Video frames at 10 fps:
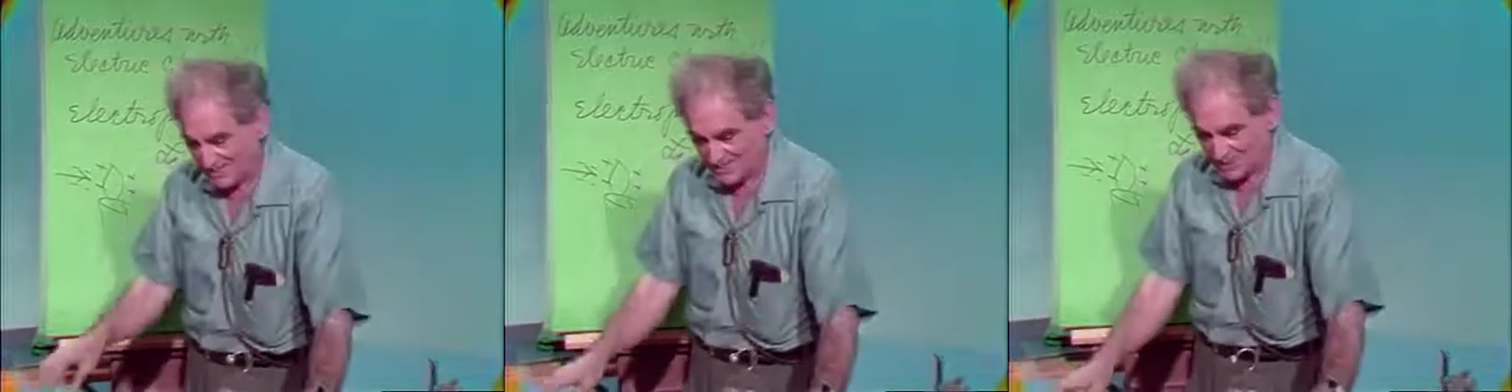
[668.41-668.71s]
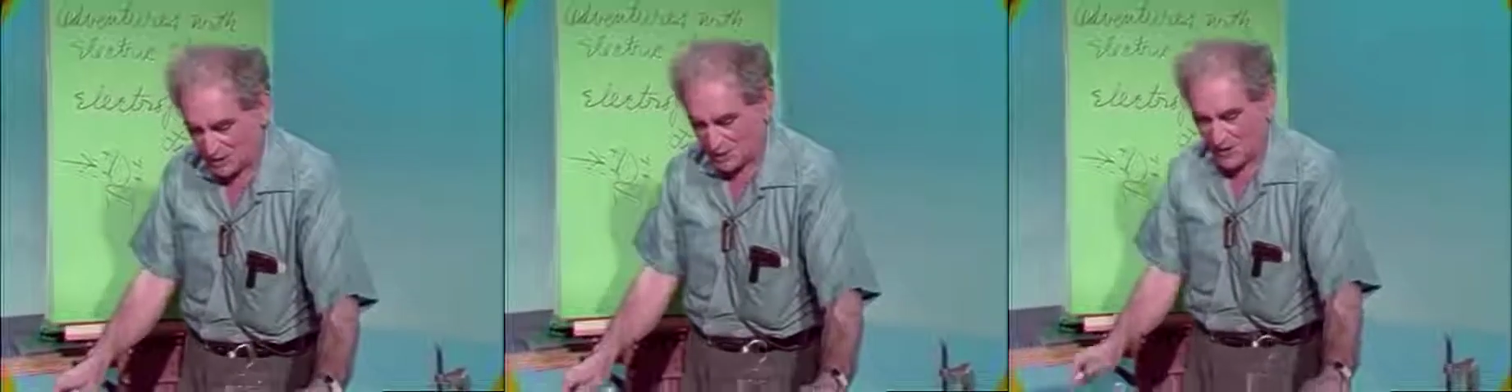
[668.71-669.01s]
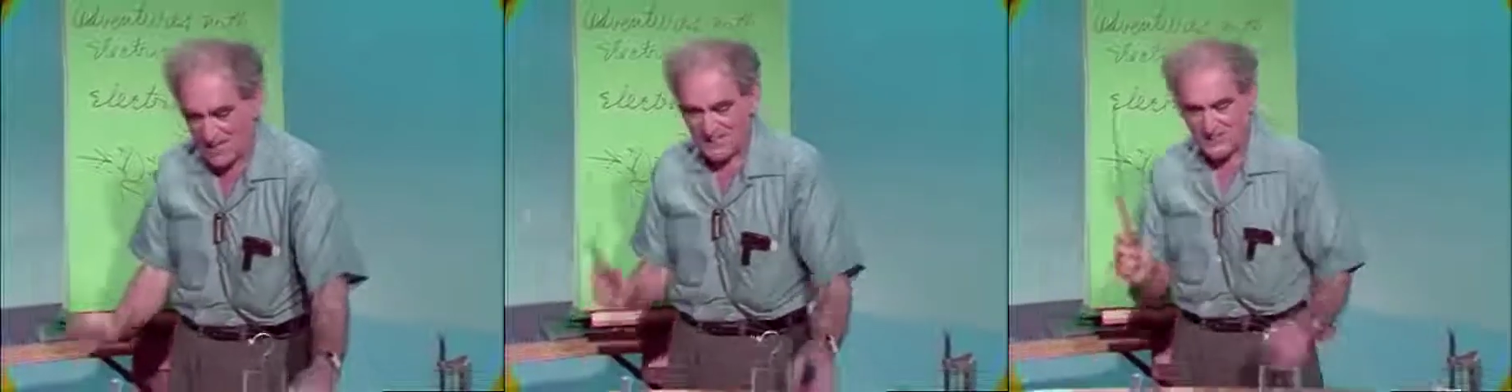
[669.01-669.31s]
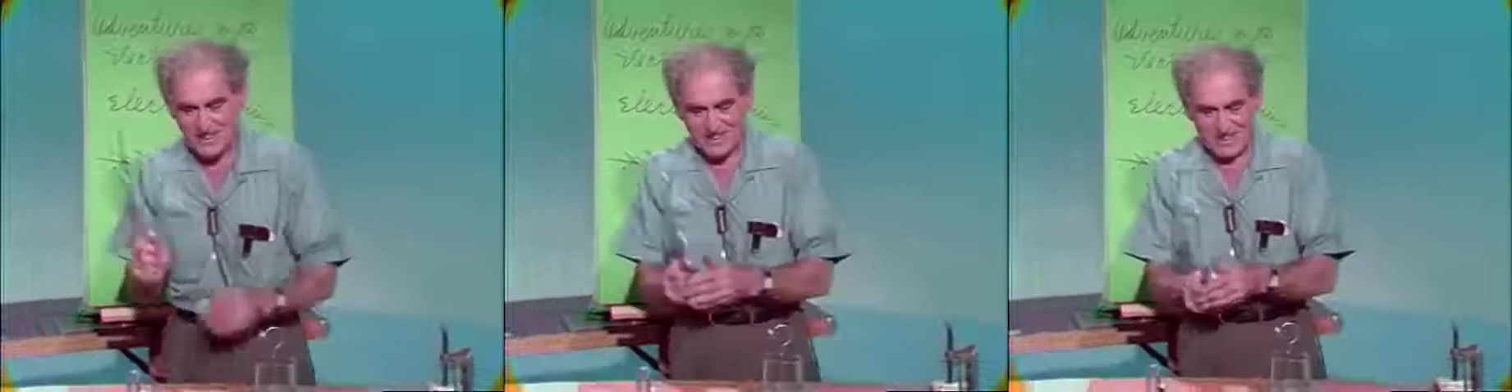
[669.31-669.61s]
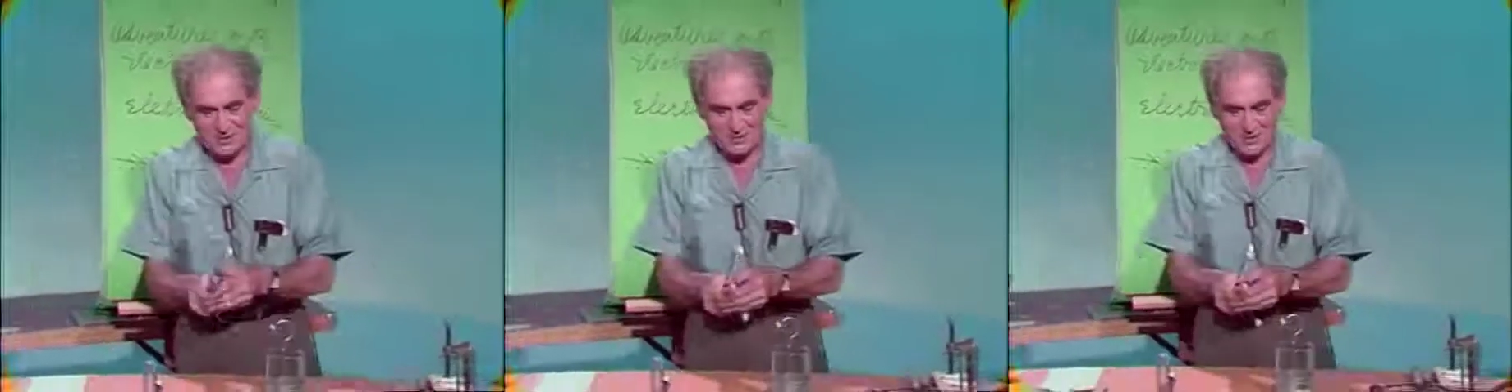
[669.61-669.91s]
So watch,
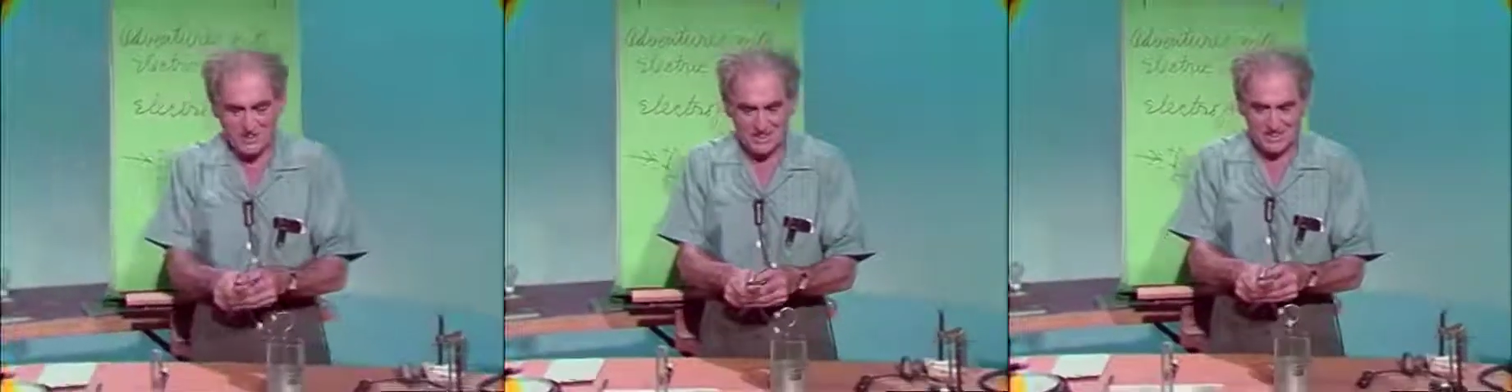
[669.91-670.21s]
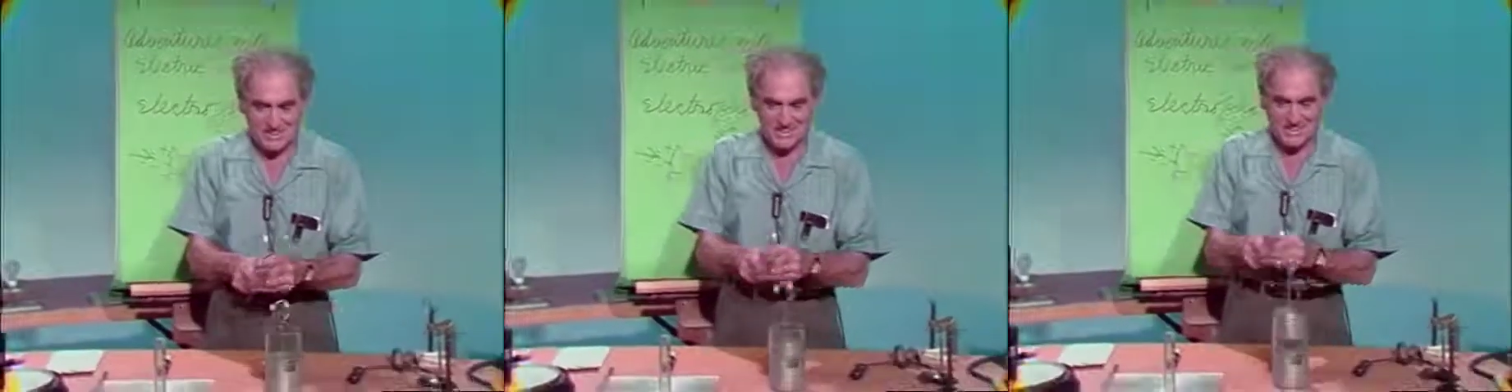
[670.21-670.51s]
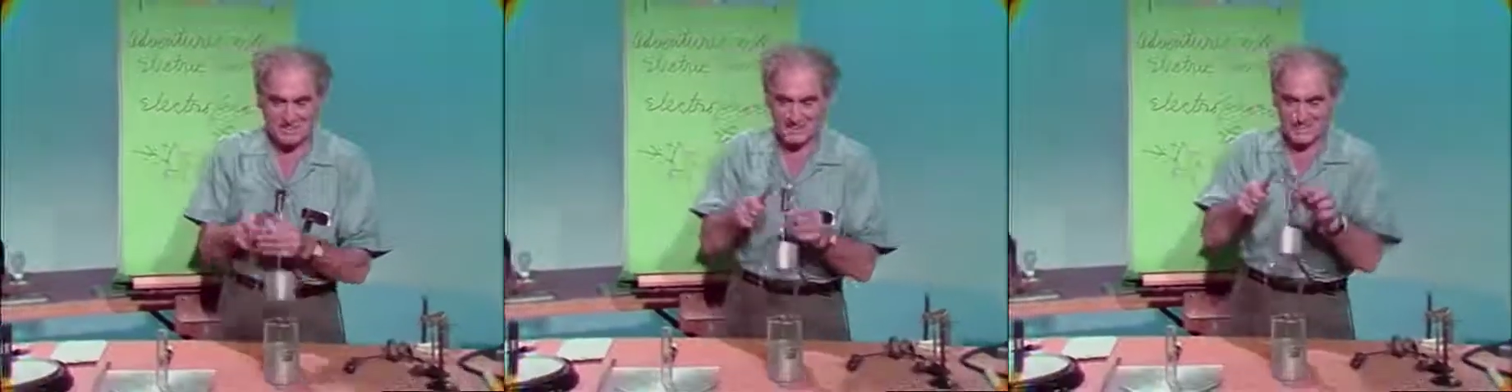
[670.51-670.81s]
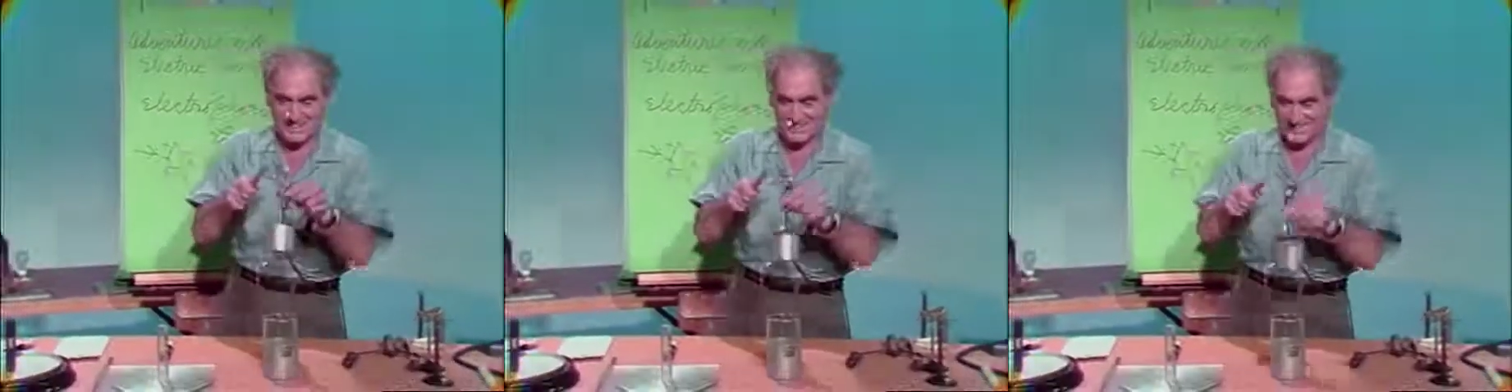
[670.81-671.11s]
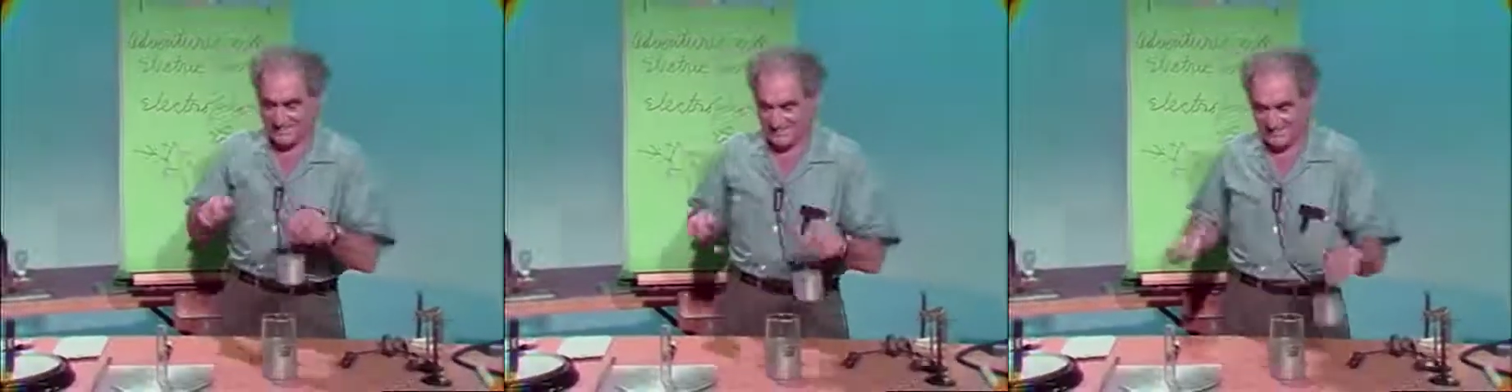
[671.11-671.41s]
I'm going to disassemble it.
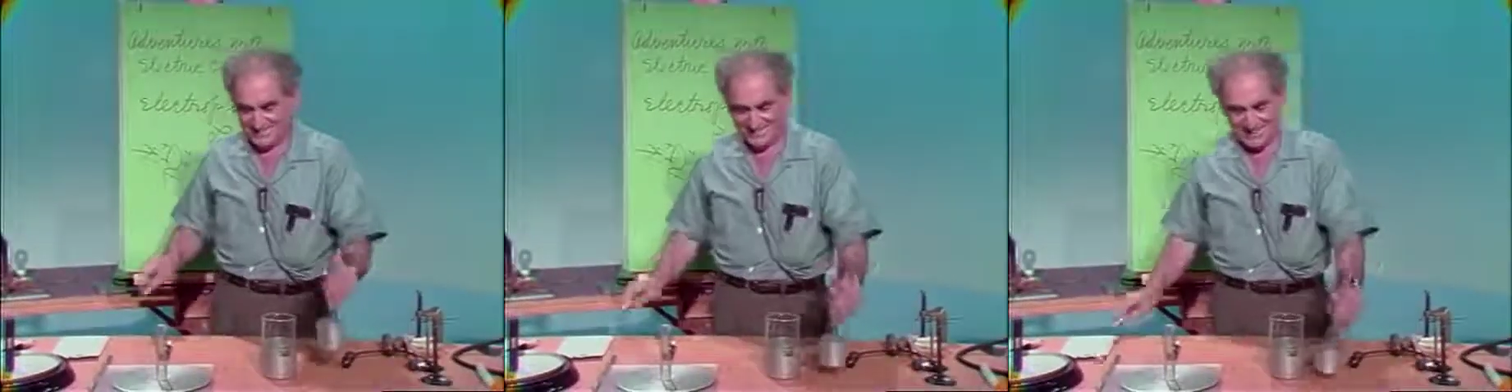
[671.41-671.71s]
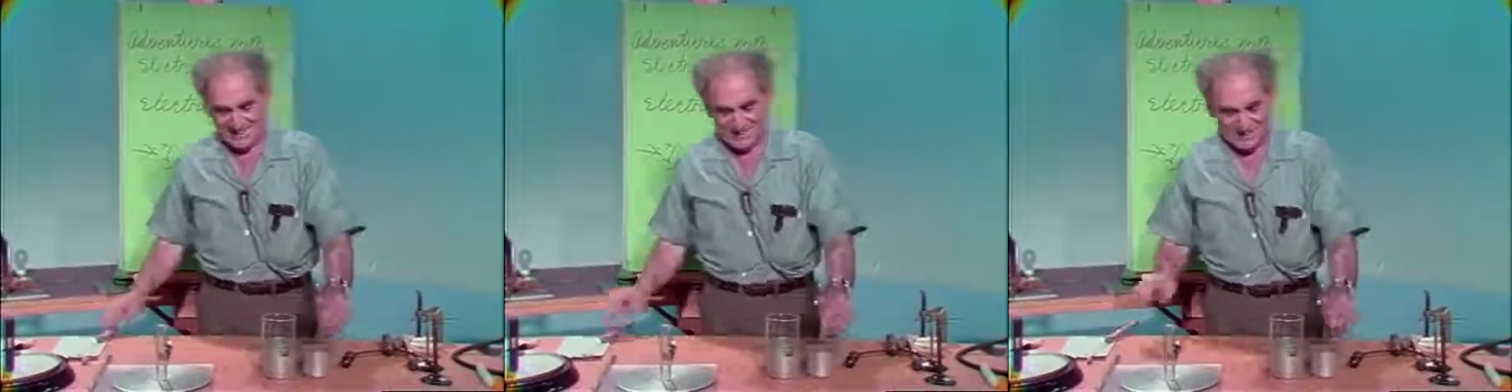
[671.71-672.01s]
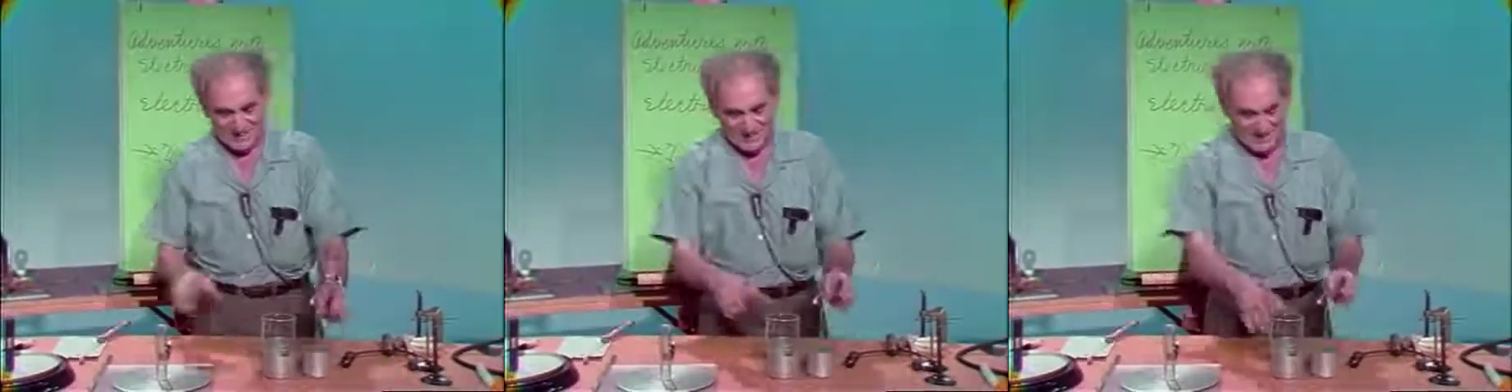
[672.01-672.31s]
I'm going to